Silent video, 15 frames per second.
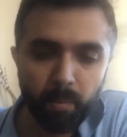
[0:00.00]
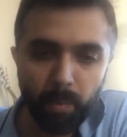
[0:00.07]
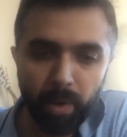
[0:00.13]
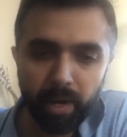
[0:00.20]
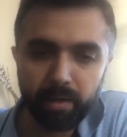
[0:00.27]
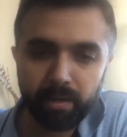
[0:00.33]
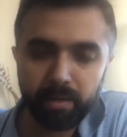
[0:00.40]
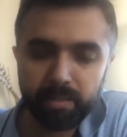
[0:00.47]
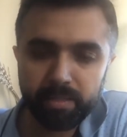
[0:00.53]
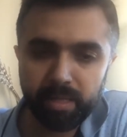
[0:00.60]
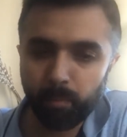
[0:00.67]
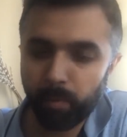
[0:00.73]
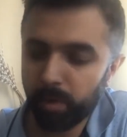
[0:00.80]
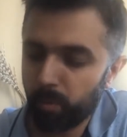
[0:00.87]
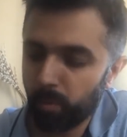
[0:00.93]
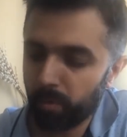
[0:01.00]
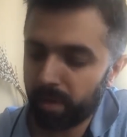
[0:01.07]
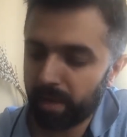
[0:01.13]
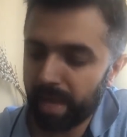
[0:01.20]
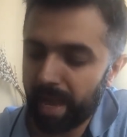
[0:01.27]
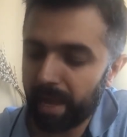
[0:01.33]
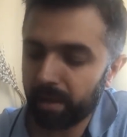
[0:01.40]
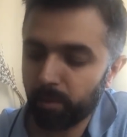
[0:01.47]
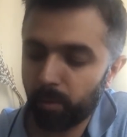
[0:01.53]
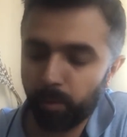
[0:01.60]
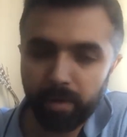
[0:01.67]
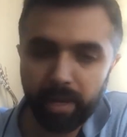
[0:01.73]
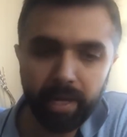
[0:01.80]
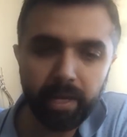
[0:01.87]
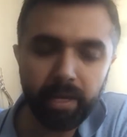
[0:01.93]
But someone who can
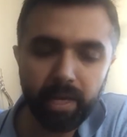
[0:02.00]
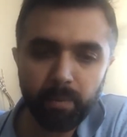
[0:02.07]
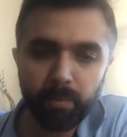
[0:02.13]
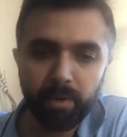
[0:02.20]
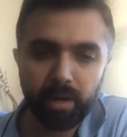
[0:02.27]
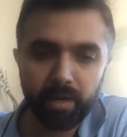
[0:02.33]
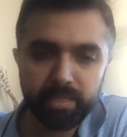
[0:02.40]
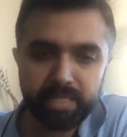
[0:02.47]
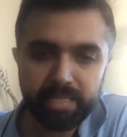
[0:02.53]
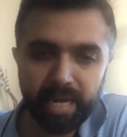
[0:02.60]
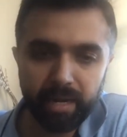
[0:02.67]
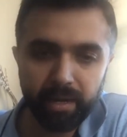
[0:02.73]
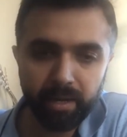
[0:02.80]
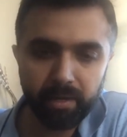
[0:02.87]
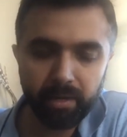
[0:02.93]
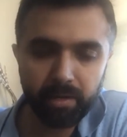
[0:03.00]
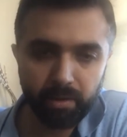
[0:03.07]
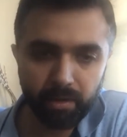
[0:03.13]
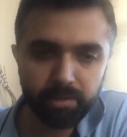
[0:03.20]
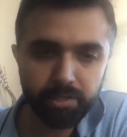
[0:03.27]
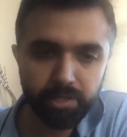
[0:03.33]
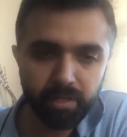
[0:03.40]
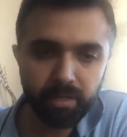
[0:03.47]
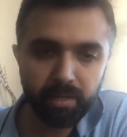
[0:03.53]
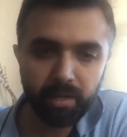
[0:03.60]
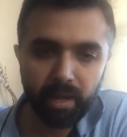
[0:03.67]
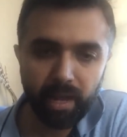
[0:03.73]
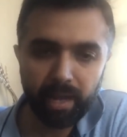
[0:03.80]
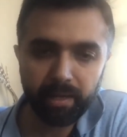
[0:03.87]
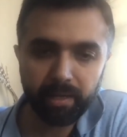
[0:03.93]
go really deep in understanding technology
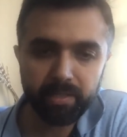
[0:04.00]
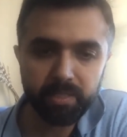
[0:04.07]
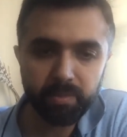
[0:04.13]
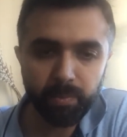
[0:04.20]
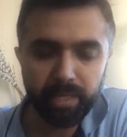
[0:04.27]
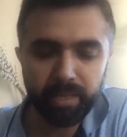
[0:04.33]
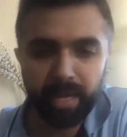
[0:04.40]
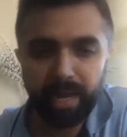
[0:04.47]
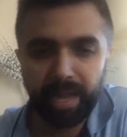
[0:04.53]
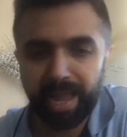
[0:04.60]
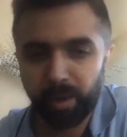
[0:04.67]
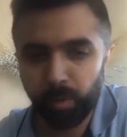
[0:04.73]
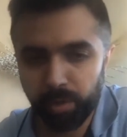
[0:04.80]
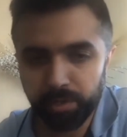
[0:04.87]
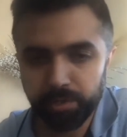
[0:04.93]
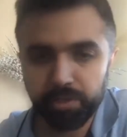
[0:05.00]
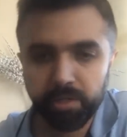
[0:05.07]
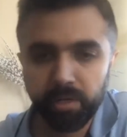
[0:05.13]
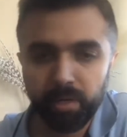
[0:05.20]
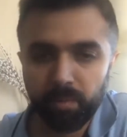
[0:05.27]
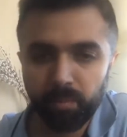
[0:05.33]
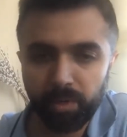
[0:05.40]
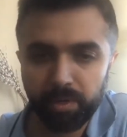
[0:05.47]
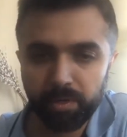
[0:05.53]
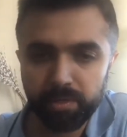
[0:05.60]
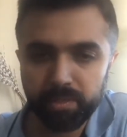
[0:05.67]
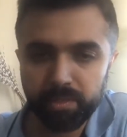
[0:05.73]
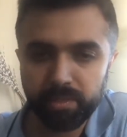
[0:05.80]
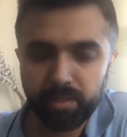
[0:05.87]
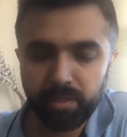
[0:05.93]
and can speak that language,
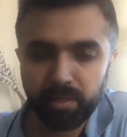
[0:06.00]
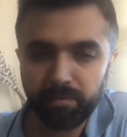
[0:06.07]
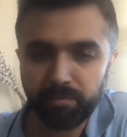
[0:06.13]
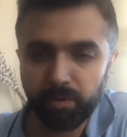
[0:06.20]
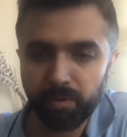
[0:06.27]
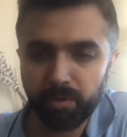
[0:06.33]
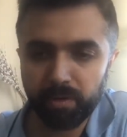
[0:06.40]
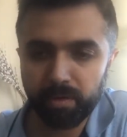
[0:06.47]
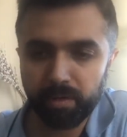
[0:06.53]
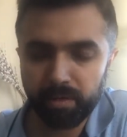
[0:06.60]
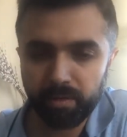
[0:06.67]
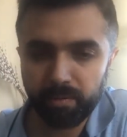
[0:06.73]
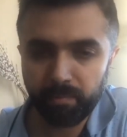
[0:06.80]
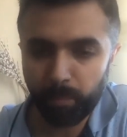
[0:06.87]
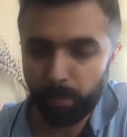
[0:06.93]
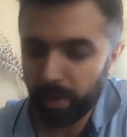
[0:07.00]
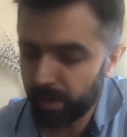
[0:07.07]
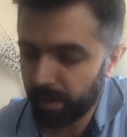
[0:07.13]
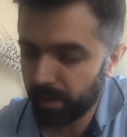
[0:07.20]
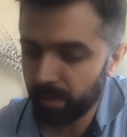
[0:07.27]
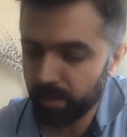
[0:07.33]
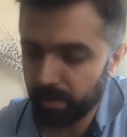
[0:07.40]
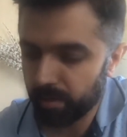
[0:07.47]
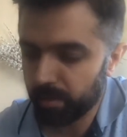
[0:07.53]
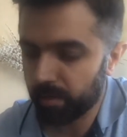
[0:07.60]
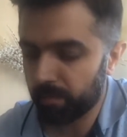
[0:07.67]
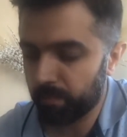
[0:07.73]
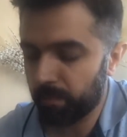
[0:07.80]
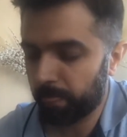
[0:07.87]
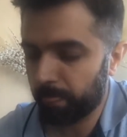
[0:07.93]
because if you're building
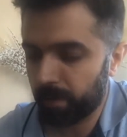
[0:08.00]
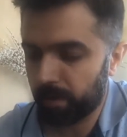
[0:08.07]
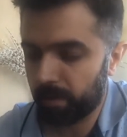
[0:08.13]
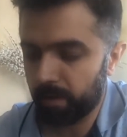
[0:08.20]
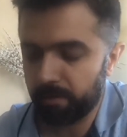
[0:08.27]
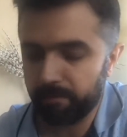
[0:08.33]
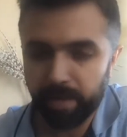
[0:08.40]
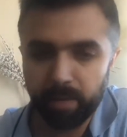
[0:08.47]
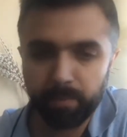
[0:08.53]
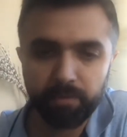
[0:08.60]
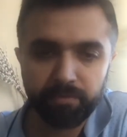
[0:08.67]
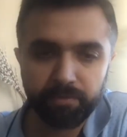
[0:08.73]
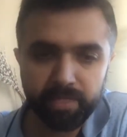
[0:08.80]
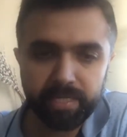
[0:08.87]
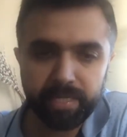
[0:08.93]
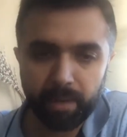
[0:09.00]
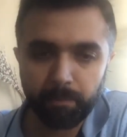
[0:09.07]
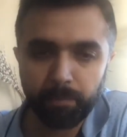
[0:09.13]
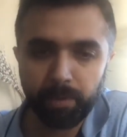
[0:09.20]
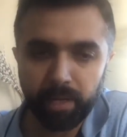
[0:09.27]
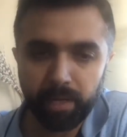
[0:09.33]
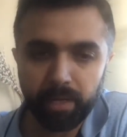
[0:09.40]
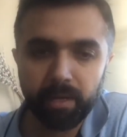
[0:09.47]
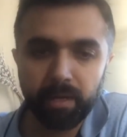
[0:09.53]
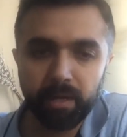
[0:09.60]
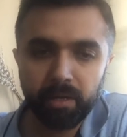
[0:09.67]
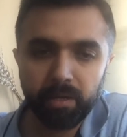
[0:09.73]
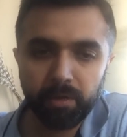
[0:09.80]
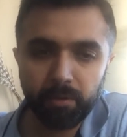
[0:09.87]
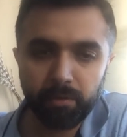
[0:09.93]
a developer-first company,
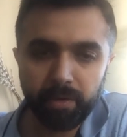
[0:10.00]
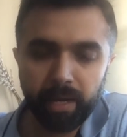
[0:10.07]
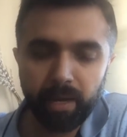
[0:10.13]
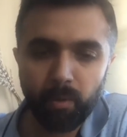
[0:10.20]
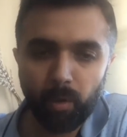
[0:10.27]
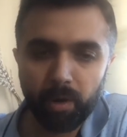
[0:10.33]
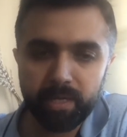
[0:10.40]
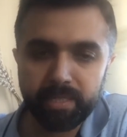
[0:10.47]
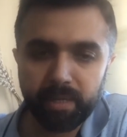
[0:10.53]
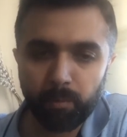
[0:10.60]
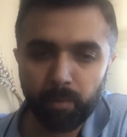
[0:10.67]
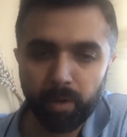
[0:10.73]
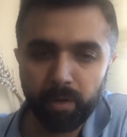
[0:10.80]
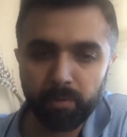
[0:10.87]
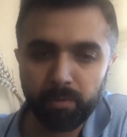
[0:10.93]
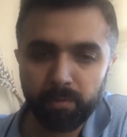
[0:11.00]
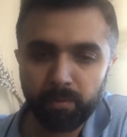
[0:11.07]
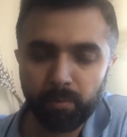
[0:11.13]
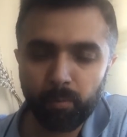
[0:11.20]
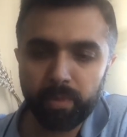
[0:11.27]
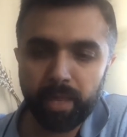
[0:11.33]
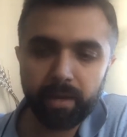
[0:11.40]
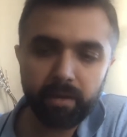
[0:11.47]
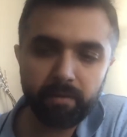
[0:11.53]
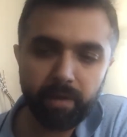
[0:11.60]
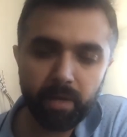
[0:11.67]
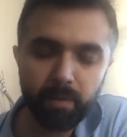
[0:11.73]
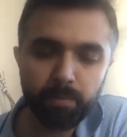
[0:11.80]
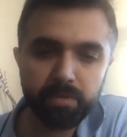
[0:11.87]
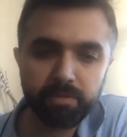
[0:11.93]
you really want someone that
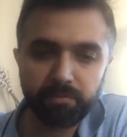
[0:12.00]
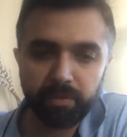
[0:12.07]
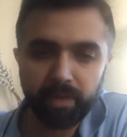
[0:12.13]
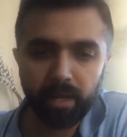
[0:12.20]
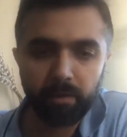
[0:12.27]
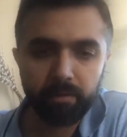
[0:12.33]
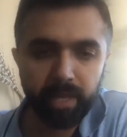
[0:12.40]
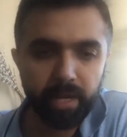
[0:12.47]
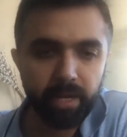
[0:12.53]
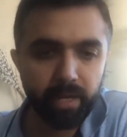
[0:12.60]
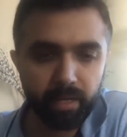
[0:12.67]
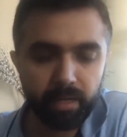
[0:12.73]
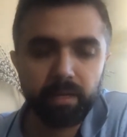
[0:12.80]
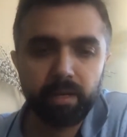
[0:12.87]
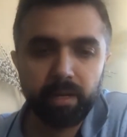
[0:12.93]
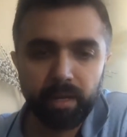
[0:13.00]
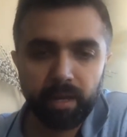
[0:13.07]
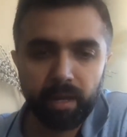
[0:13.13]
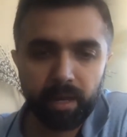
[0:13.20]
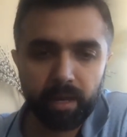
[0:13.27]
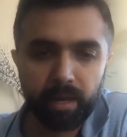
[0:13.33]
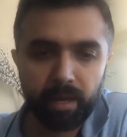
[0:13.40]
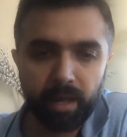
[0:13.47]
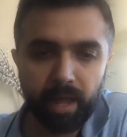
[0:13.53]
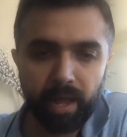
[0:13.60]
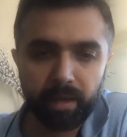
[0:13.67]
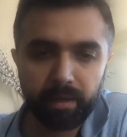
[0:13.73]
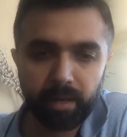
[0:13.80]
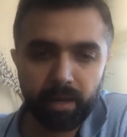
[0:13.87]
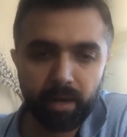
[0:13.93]
developers feel authentic
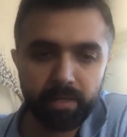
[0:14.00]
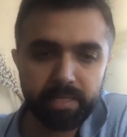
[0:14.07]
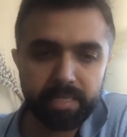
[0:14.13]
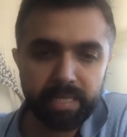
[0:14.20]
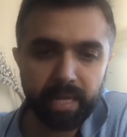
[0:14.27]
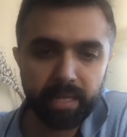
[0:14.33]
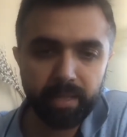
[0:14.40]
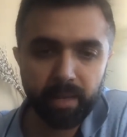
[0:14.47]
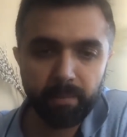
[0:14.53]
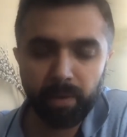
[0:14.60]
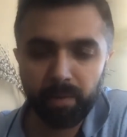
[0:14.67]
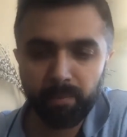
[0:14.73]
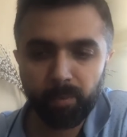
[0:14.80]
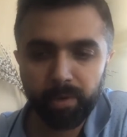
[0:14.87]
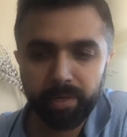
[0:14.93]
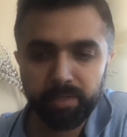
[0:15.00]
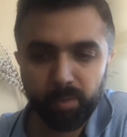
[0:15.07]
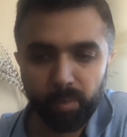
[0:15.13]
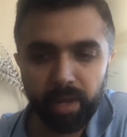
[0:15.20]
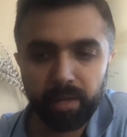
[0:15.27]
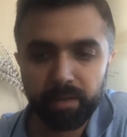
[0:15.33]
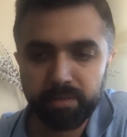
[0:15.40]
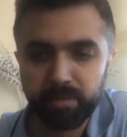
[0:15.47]
and can understand their pain points well.